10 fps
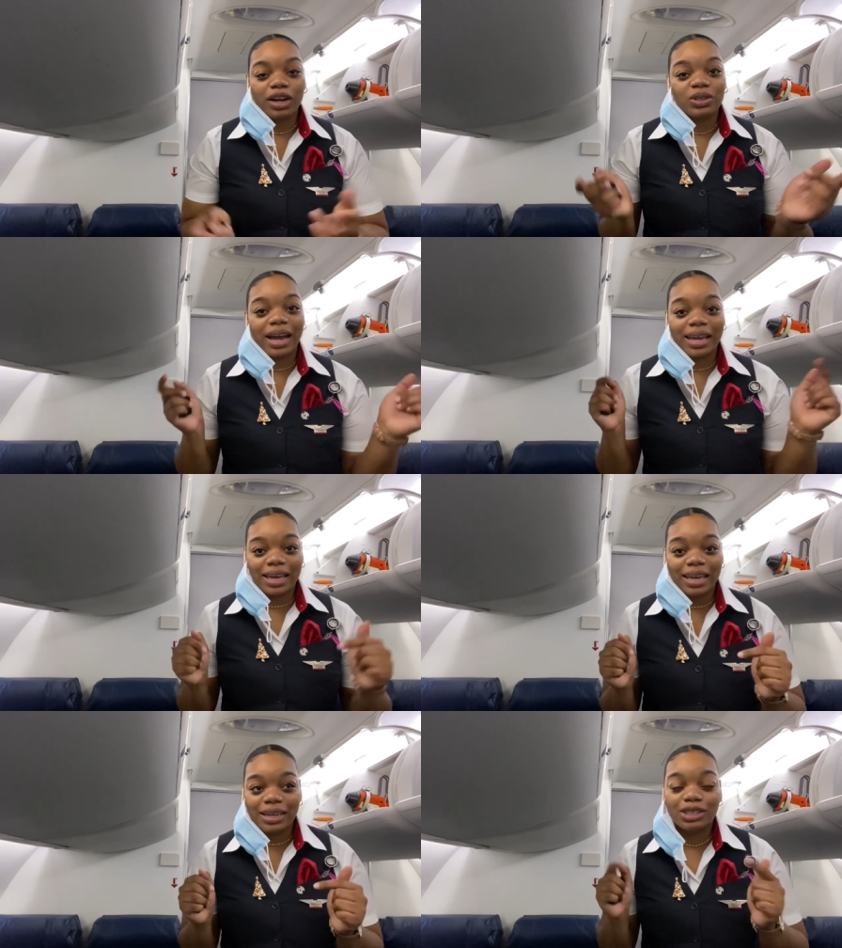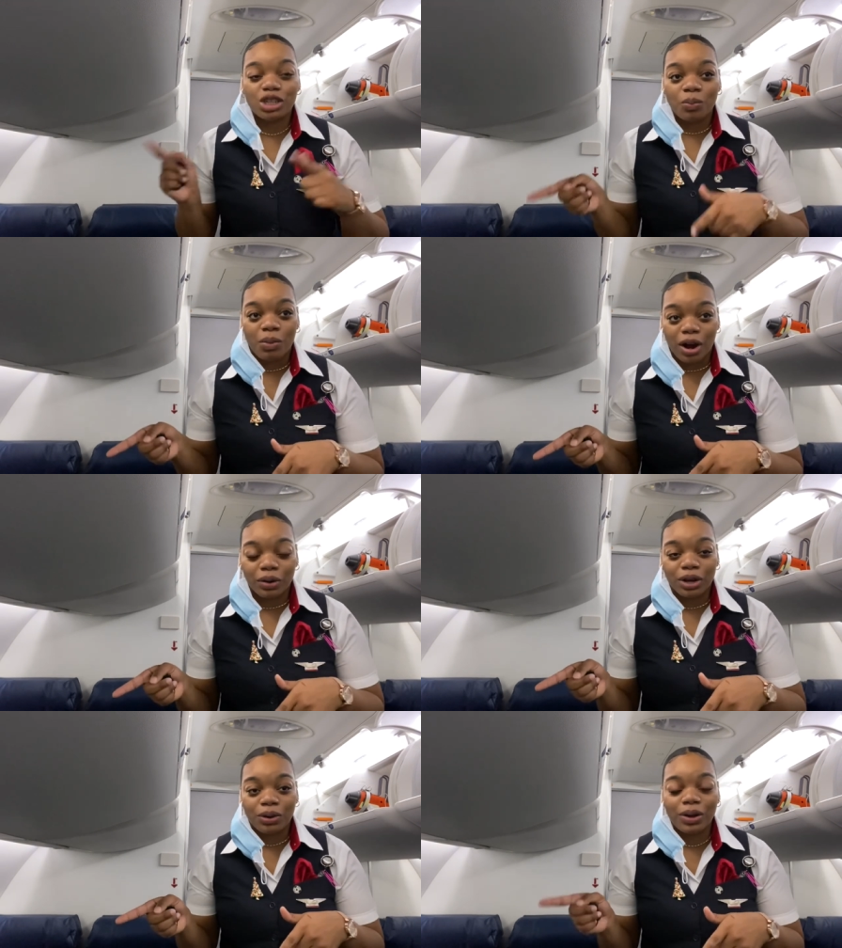try again
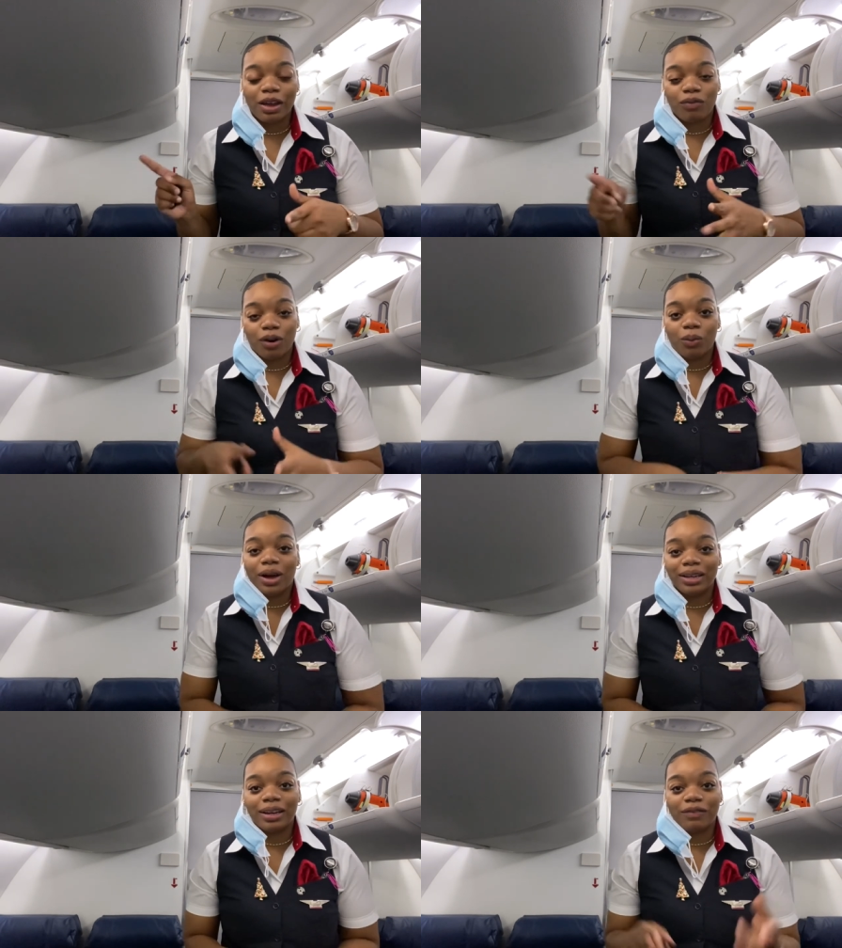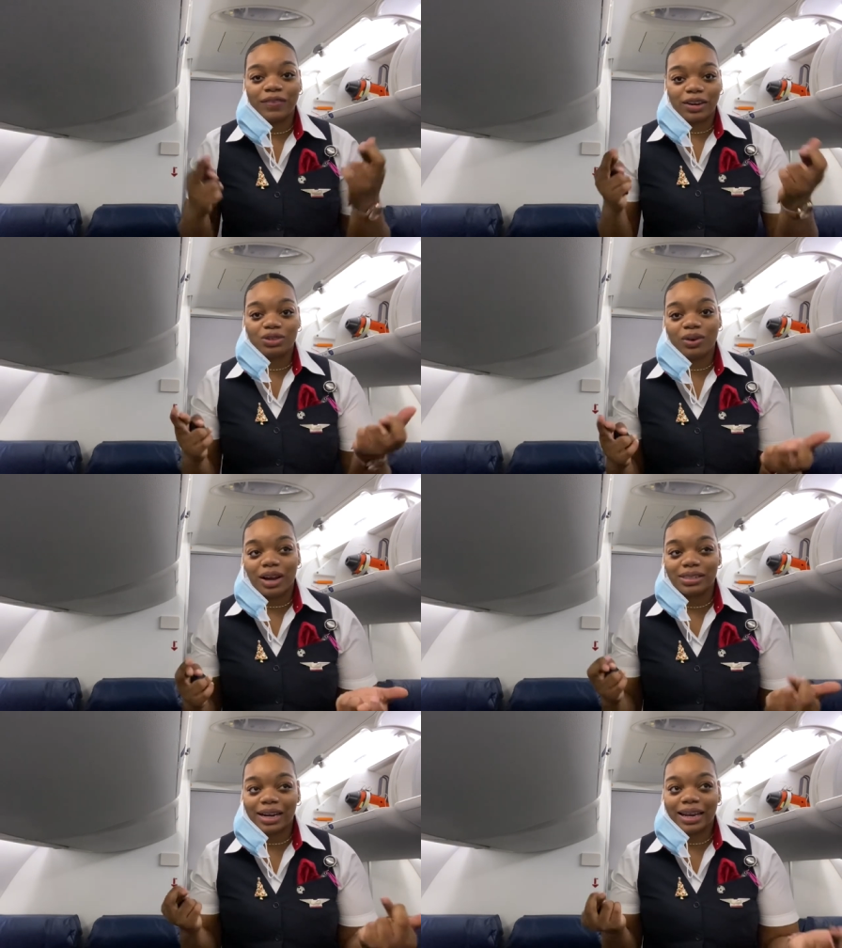tomorrow in Fort Walton. Fingers
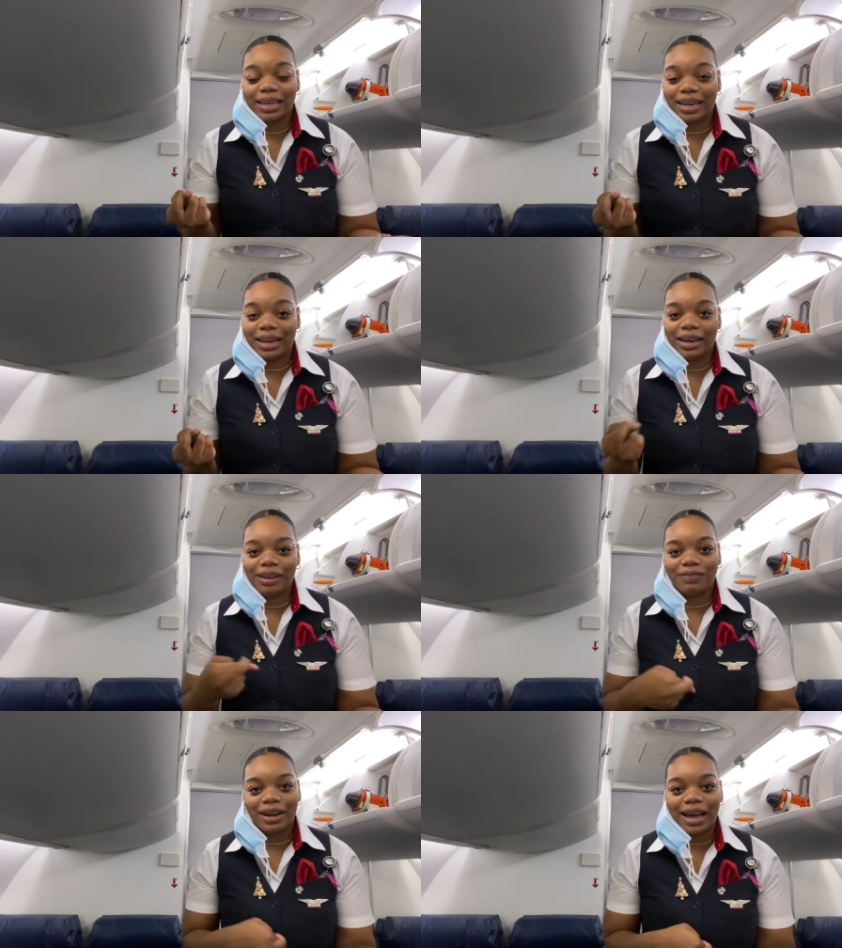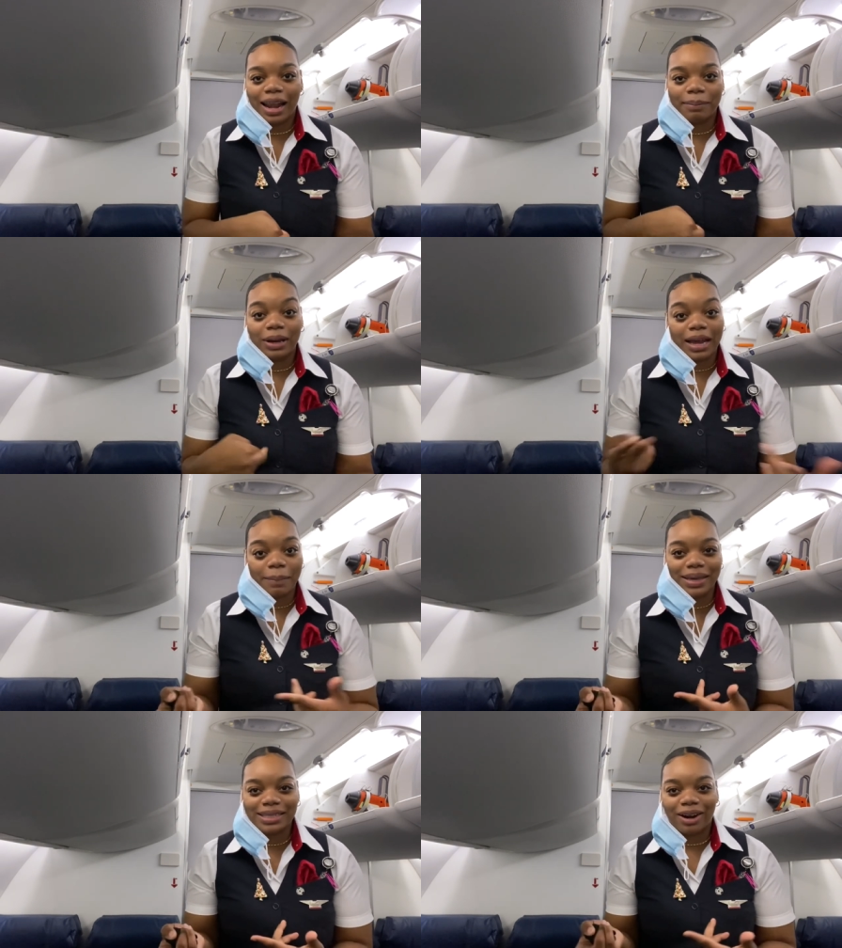crossed that I get it. If not, I'm gonna
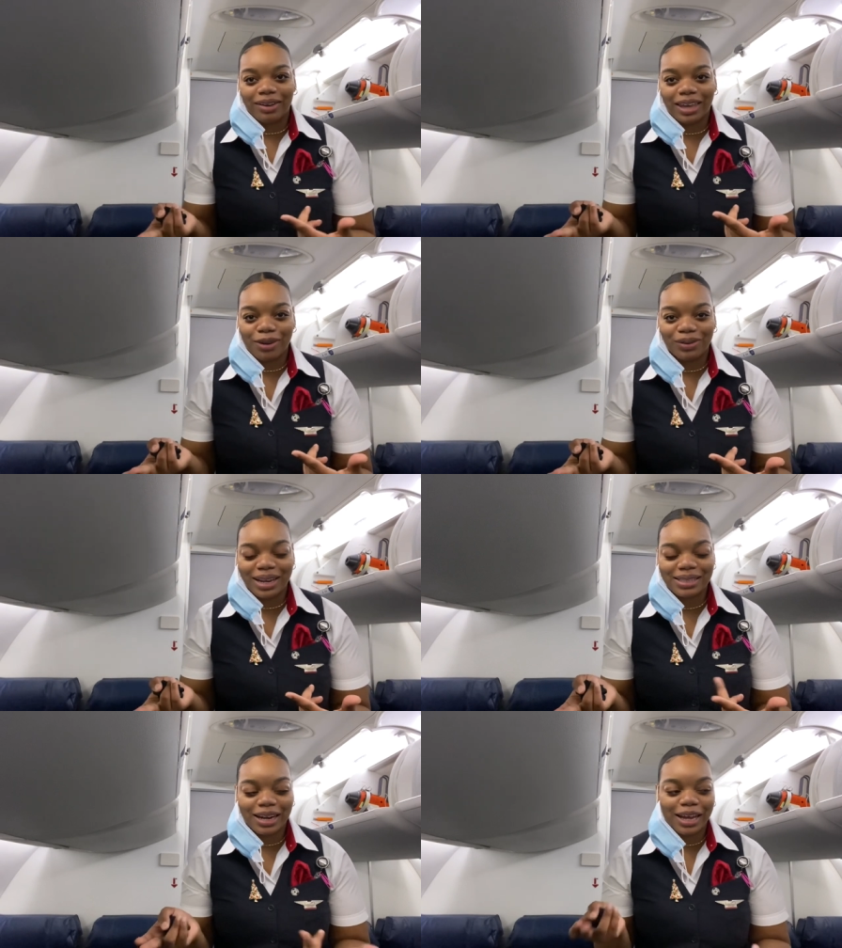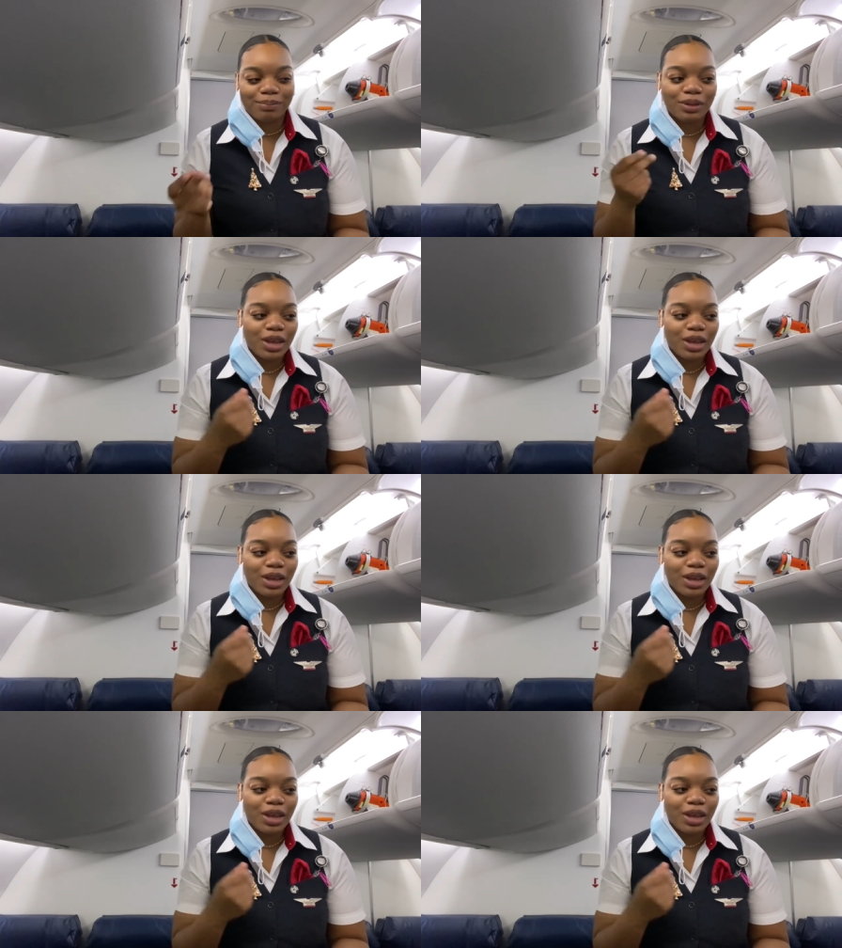miss out on candle day today.